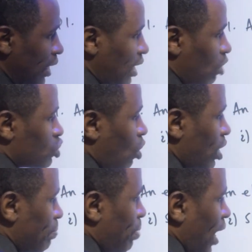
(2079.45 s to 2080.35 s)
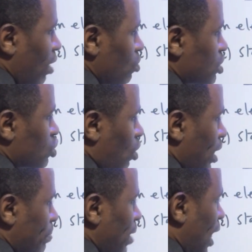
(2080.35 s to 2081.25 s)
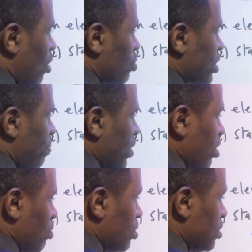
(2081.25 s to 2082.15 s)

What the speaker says: Now talk about the period.